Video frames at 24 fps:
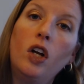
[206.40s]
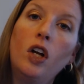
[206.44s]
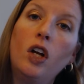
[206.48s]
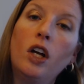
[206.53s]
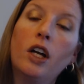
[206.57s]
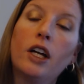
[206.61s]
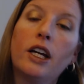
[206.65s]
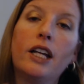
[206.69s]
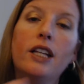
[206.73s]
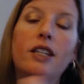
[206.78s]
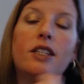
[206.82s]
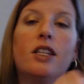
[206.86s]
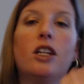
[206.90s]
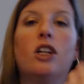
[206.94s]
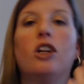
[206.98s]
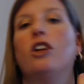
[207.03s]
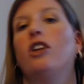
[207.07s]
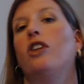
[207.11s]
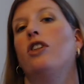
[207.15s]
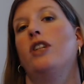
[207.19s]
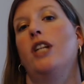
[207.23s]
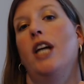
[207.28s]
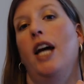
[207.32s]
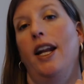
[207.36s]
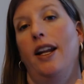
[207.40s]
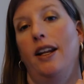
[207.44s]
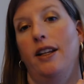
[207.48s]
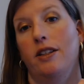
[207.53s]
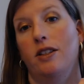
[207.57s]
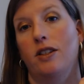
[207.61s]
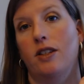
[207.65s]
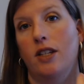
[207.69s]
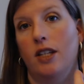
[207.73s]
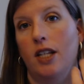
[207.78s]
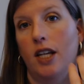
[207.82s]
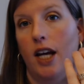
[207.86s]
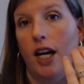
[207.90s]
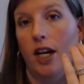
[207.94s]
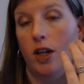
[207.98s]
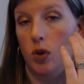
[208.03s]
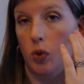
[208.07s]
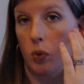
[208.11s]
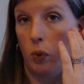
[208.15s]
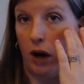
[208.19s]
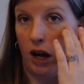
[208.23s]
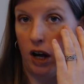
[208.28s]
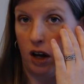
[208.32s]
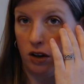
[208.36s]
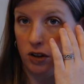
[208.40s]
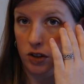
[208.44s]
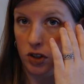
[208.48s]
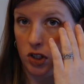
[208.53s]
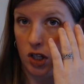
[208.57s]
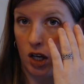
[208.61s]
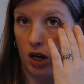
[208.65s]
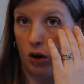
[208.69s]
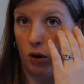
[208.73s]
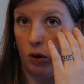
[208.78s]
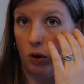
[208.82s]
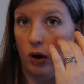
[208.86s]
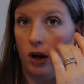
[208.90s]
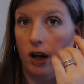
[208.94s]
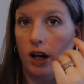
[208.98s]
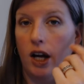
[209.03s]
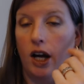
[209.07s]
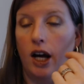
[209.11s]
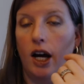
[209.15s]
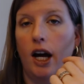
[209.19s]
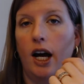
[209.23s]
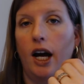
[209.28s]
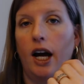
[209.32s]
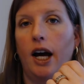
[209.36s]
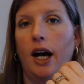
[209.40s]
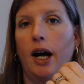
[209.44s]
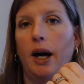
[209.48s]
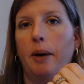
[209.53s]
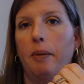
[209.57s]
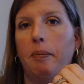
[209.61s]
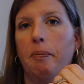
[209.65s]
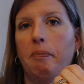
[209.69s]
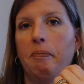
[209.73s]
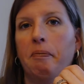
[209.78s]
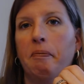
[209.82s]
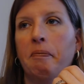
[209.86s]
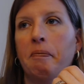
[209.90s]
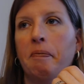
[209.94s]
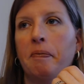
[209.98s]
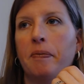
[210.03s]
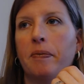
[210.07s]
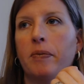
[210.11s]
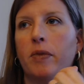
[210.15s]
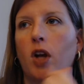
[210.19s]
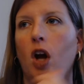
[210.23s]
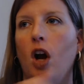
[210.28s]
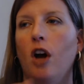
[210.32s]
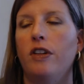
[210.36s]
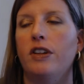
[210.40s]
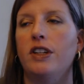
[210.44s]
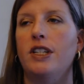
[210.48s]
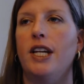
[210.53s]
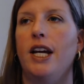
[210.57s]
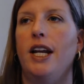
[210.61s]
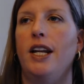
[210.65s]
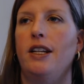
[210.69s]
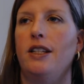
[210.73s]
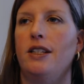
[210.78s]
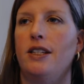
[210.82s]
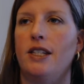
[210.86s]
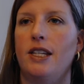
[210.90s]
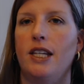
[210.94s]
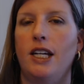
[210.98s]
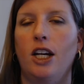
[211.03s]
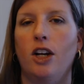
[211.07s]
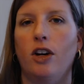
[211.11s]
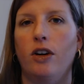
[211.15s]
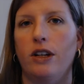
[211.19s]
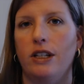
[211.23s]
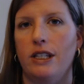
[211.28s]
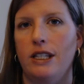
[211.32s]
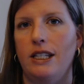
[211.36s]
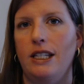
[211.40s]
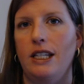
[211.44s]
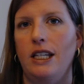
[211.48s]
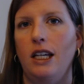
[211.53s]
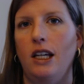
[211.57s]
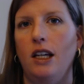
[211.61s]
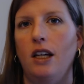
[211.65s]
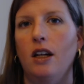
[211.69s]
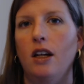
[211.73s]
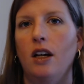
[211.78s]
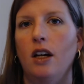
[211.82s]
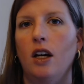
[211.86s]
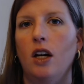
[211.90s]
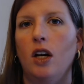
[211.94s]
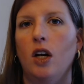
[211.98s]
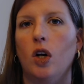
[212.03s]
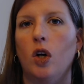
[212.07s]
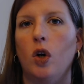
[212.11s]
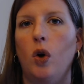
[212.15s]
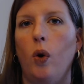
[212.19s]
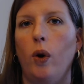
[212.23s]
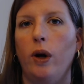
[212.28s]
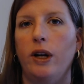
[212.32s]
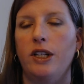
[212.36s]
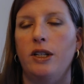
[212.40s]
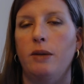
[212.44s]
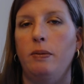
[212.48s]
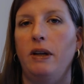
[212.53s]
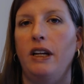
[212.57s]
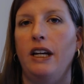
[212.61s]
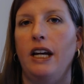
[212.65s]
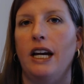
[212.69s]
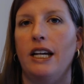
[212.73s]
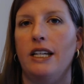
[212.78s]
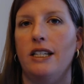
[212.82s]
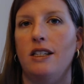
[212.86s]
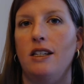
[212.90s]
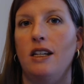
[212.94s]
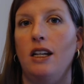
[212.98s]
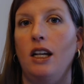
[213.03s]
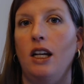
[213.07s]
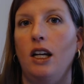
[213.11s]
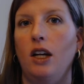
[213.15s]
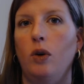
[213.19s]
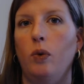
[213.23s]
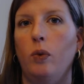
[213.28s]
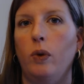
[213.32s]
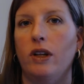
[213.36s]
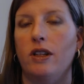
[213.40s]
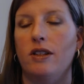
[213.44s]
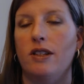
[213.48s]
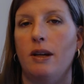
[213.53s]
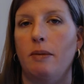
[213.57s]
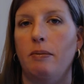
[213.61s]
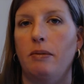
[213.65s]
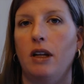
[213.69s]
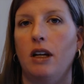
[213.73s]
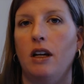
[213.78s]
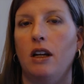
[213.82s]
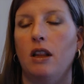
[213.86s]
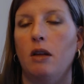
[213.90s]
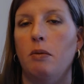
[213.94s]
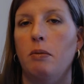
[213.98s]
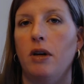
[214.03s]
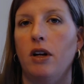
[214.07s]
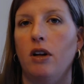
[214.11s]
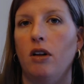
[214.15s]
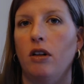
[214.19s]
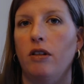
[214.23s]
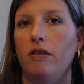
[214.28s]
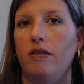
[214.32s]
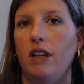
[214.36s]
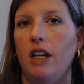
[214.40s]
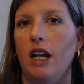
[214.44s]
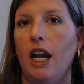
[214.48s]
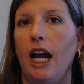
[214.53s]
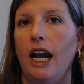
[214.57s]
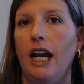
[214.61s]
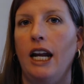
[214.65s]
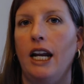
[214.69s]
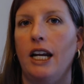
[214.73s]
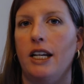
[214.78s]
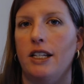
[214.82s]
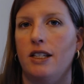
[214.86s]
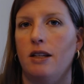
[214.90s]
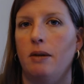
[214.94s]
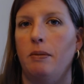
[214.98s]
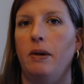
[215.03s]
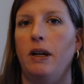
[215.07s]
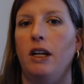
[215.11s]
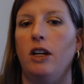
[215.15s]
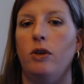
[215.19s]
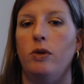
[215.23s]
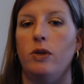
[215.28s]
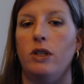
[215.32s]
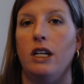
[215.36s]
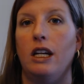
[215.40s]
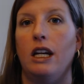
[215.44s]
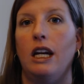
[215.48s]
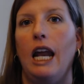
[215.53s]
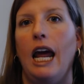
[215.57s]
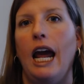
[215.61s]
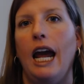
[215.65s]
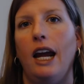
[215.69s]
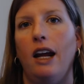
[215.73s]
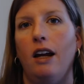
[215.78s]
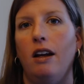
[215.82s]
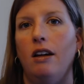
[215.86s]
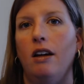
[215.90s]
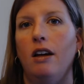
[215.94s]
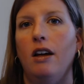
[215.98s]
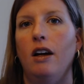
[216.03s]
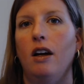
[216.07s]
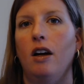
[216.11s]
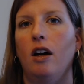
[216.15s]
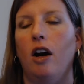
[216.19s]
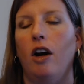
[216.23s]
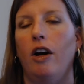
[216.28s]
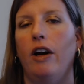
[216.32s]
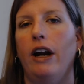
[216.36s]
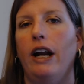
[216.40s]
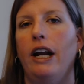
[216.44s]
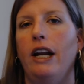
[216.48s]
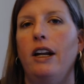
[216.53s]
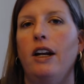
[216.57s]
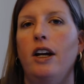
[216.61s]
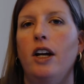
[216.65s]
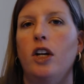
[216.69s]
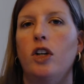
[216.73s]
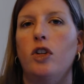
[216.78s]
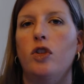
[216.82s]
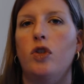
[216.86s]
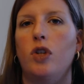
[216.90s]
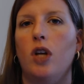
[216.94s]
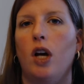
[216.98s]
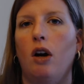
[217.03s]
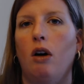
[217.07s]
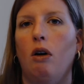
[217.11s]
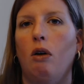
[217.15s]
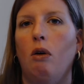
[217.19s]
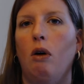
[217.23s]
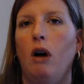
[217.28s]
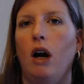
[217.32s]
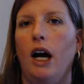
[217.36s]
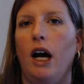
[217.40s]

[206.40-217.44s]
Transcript: consider your tenants as well. So are the tenants here in a C going to be as needy with something in the middle of the night as somebody who's in an A? All right, so